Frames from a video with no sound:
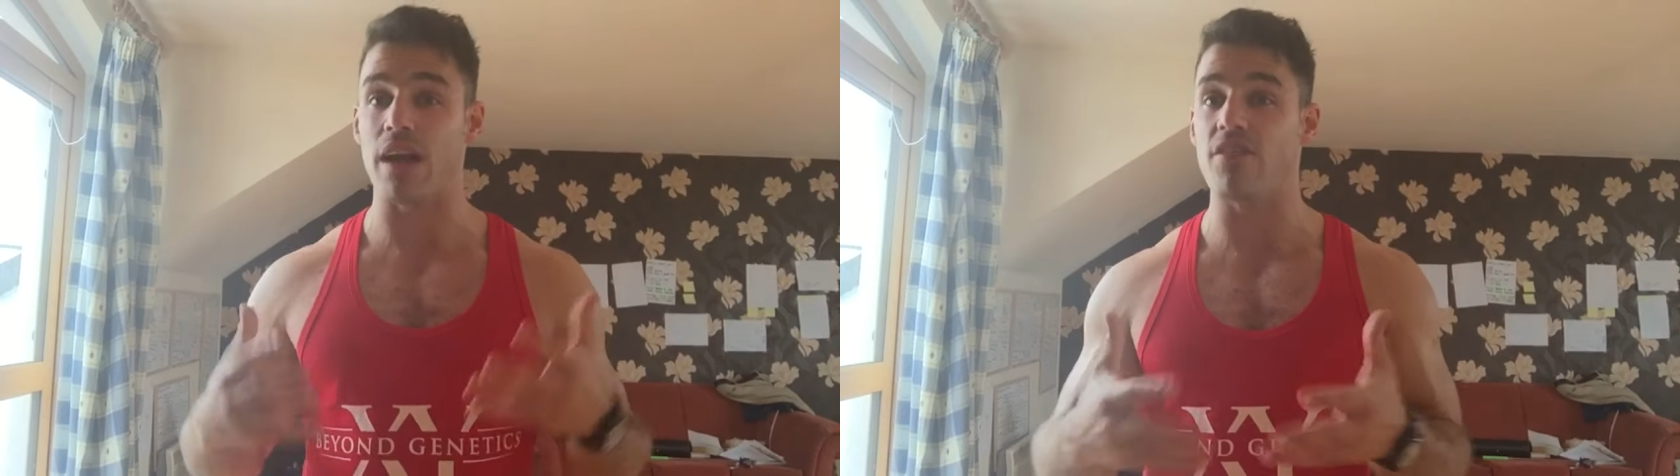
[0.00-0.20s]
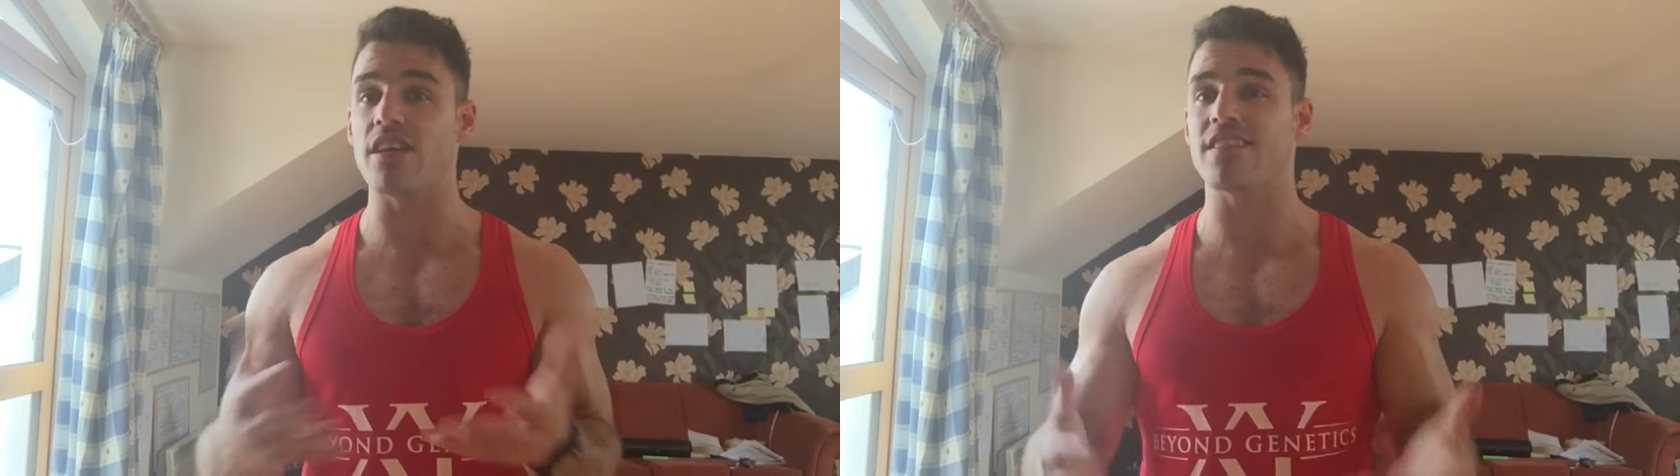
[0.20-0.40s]

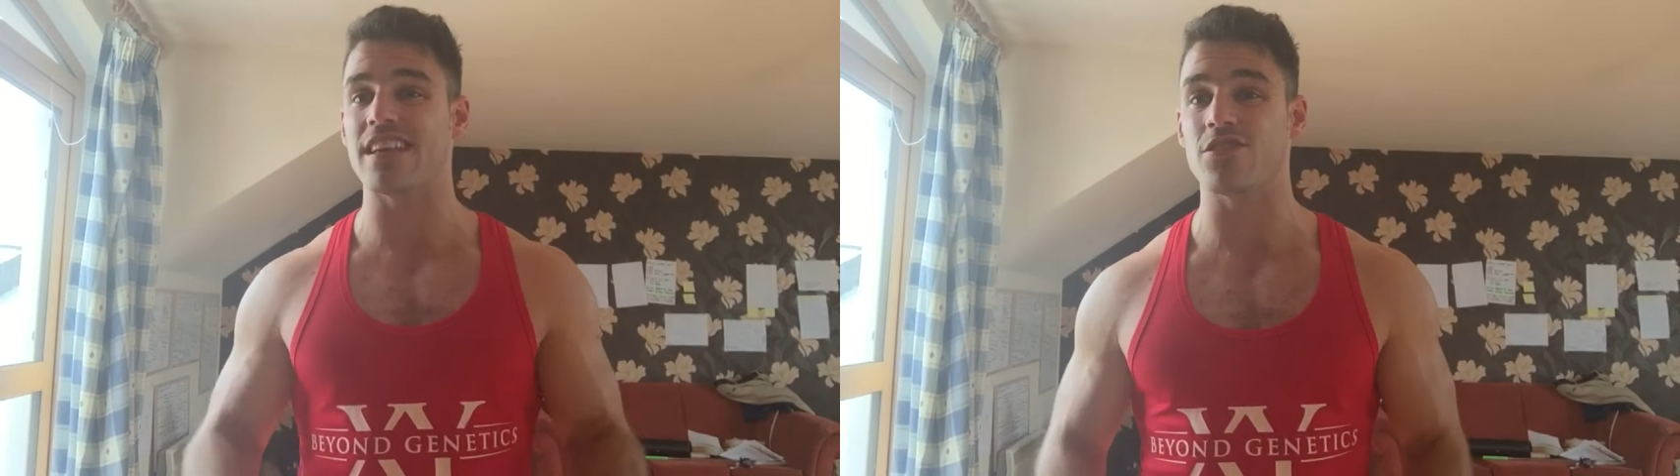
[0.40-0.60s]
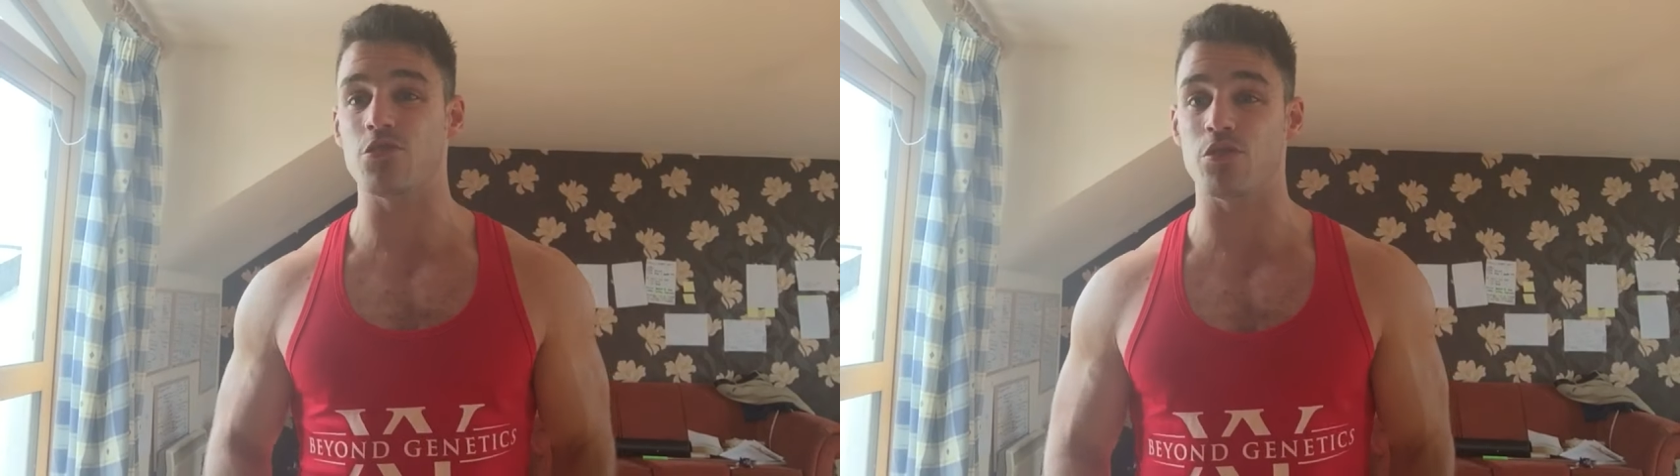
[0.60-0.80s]
whatever it is,
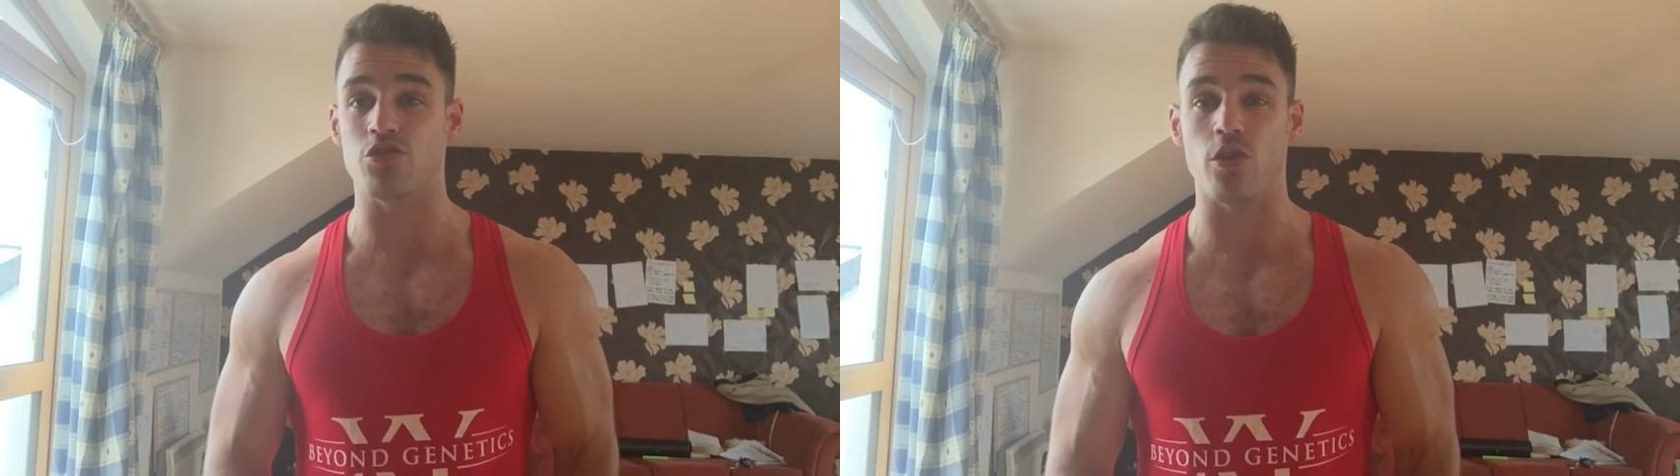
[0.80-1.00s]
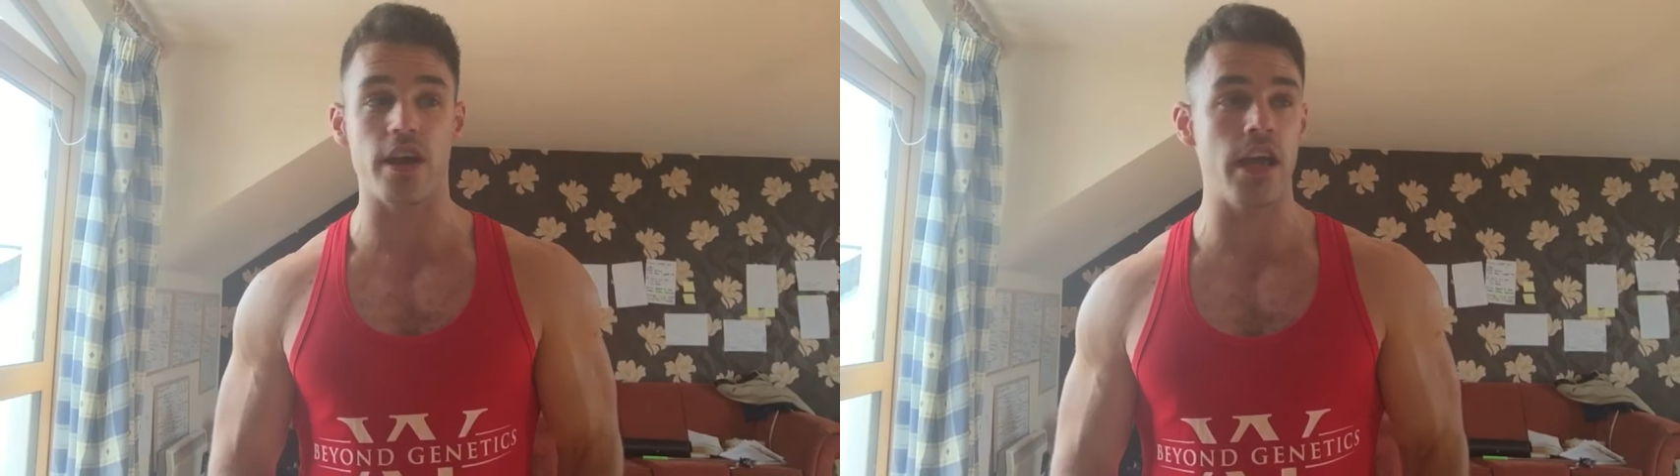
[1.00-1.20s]
things you
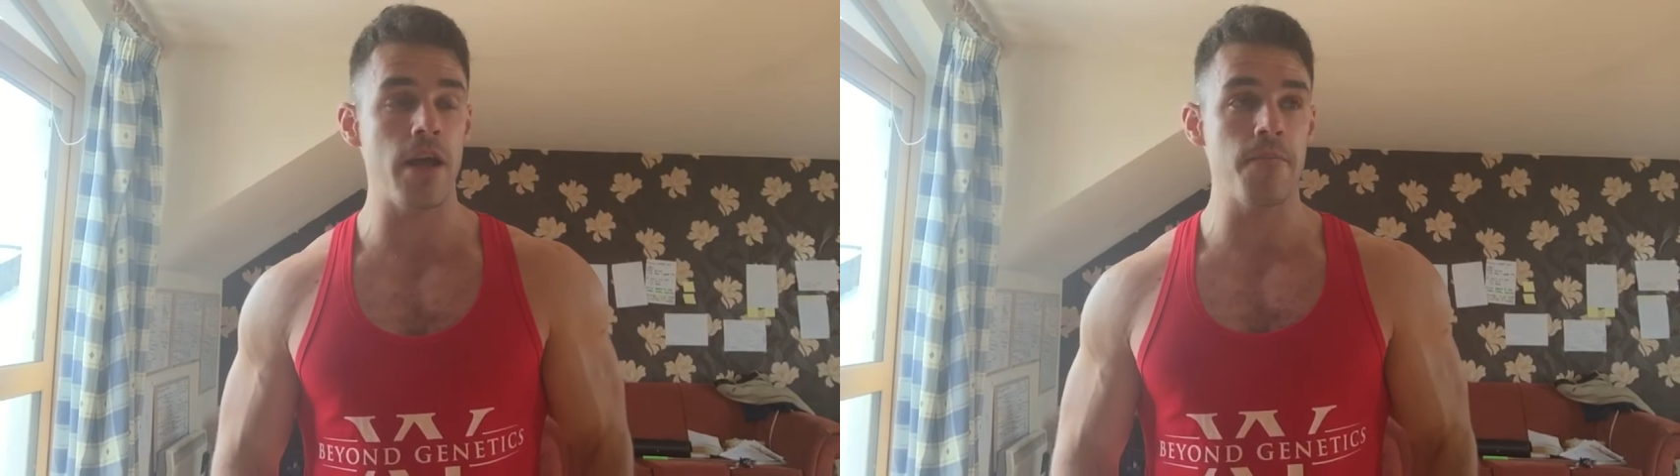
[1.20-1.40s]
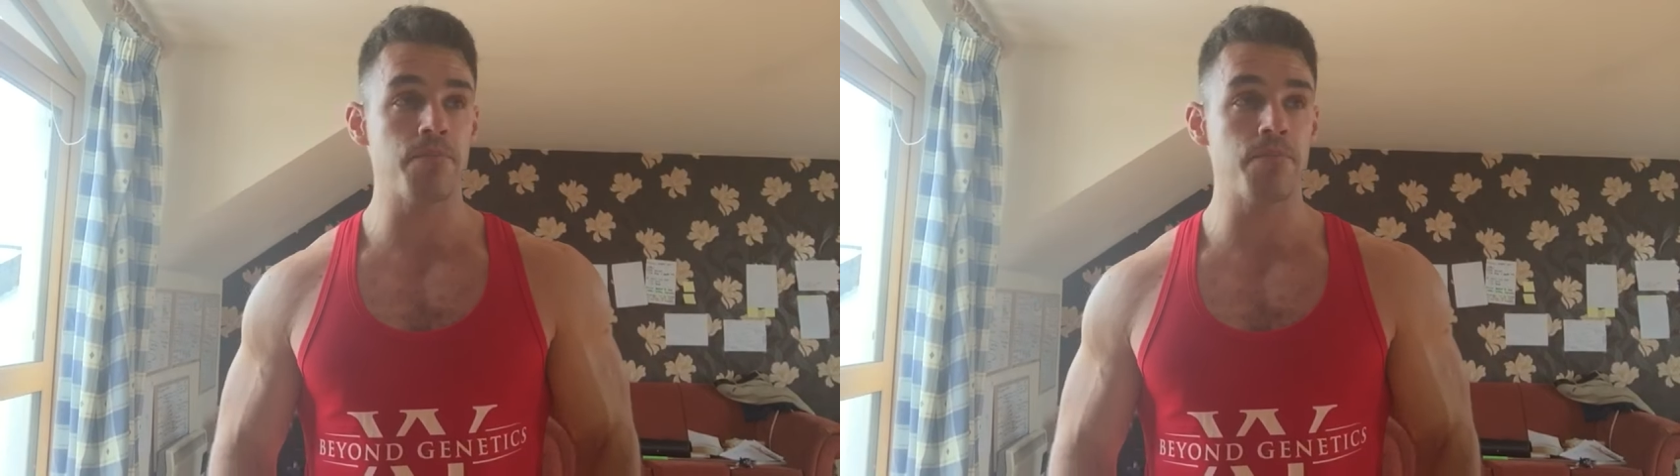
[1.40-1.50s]
enjoy.